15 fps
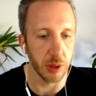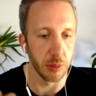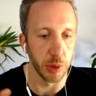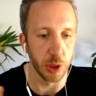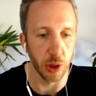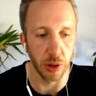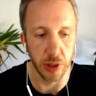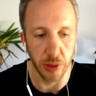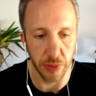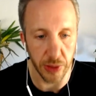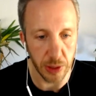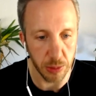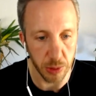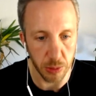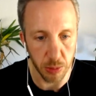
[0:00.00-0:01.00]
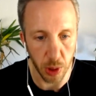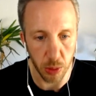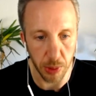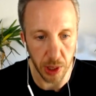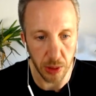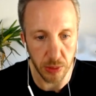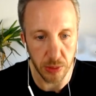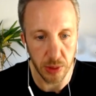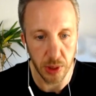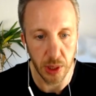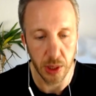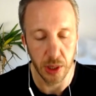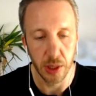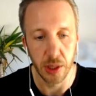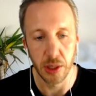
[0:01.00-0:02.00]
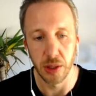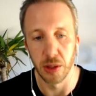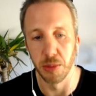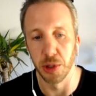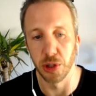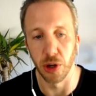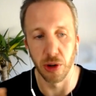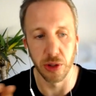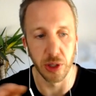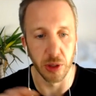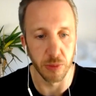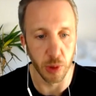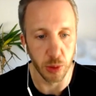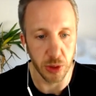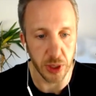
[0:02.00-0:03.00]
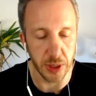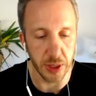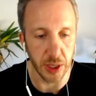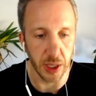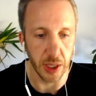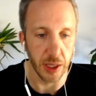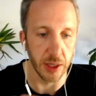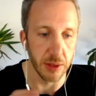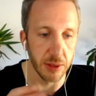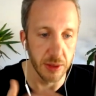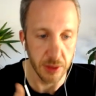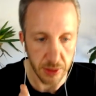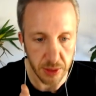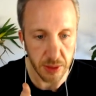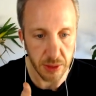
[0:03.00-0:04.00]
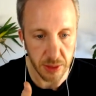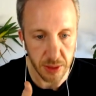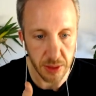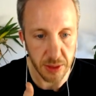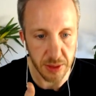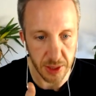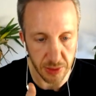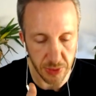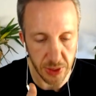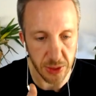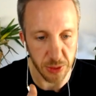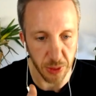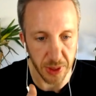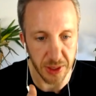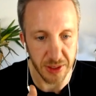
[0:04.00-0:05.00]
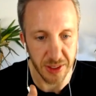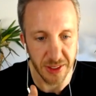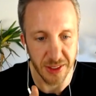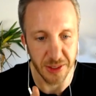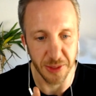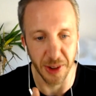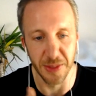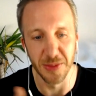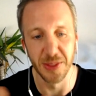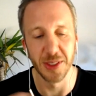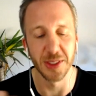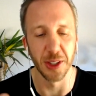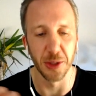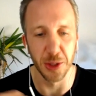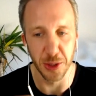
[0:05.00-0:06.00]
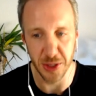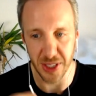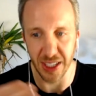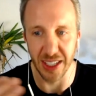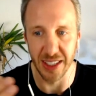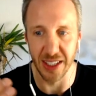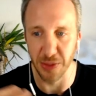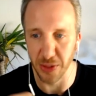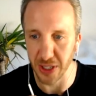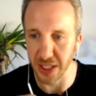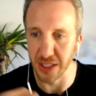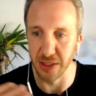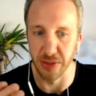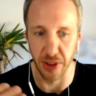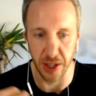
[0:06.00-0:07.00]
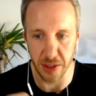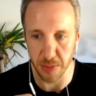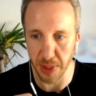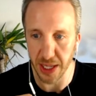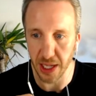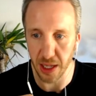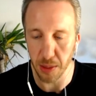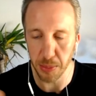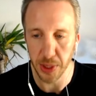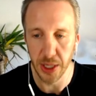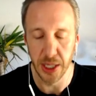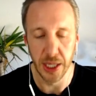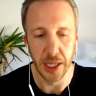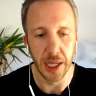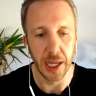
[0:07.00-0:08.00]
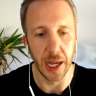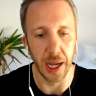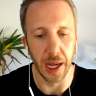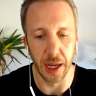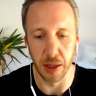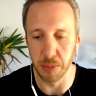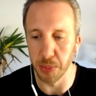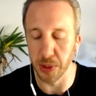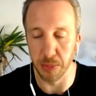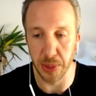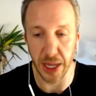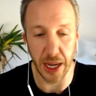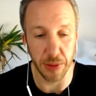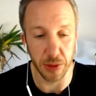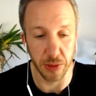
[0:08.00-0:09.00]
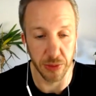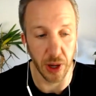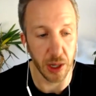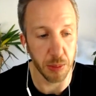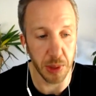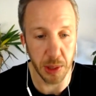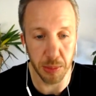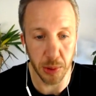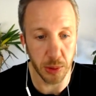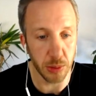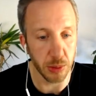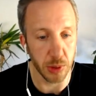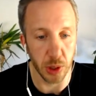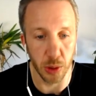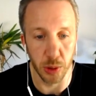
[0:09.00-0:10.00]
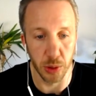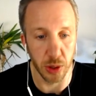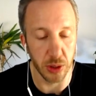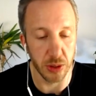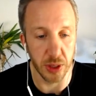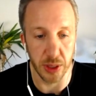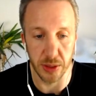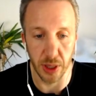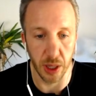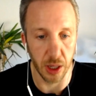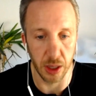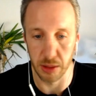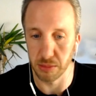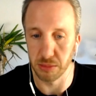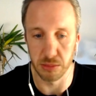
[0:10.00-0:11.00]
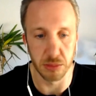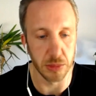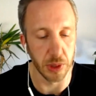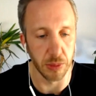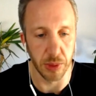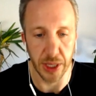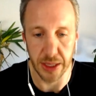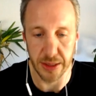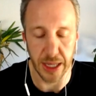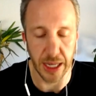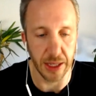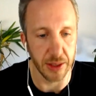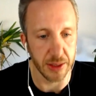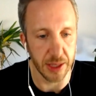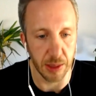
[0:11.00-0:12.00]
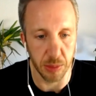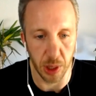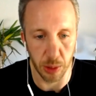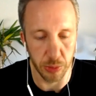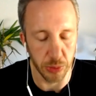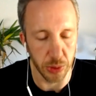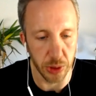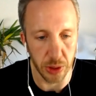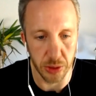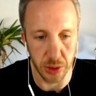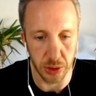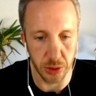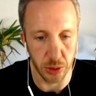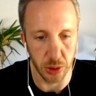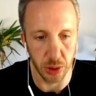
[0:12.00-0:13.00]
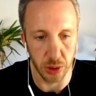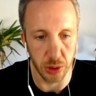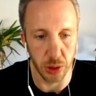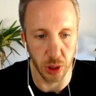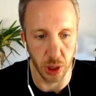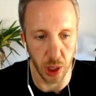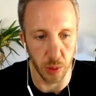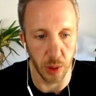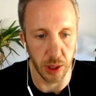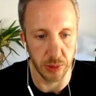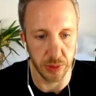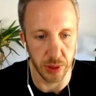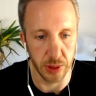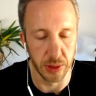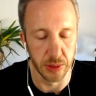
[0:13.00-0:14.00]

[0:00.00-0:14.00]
majority of Facebook's mobile, the majority of OTT is TV screens, right? So you see a different in device makeup, uh, but being able to find people, the audiences are you know, exactly the same type of audiences you could you could go after.